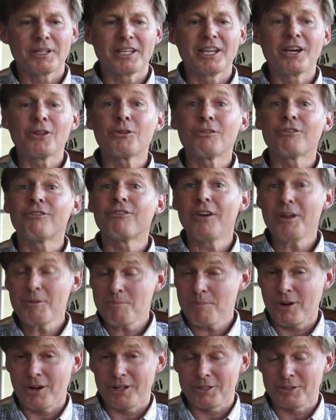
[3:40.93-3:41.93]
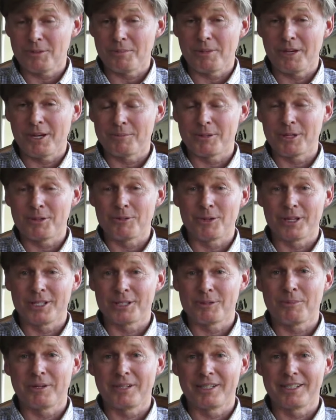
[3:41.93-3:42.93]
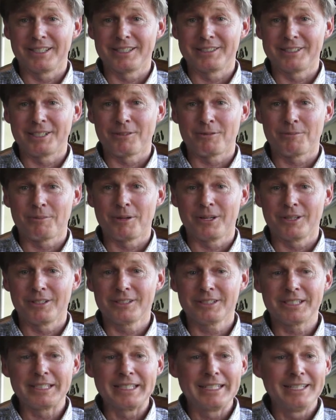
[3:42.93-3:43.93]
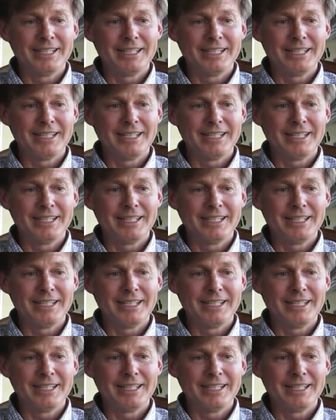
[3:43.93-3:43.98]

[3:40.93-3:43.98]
the other fun parts about being raised by deaf parents